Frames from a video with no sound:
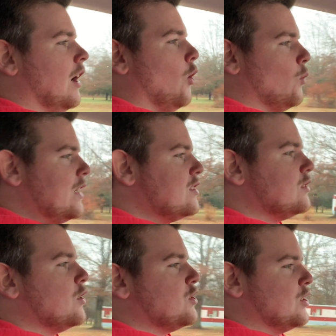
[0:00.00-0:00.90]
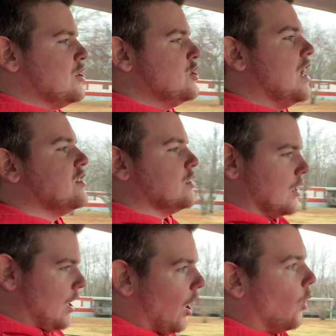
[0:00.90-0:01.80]
Research suggests
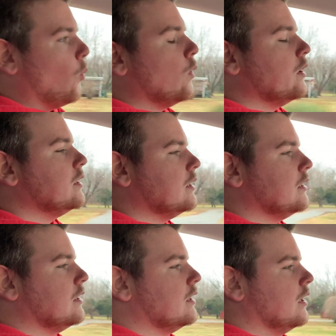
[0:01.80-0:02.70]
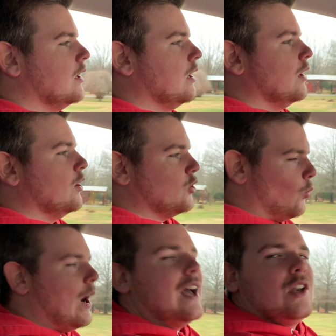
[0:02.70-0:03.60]
no. So
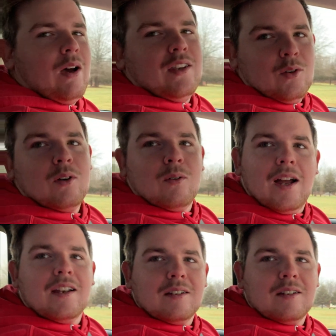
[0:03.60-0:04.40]
why do I do it, right?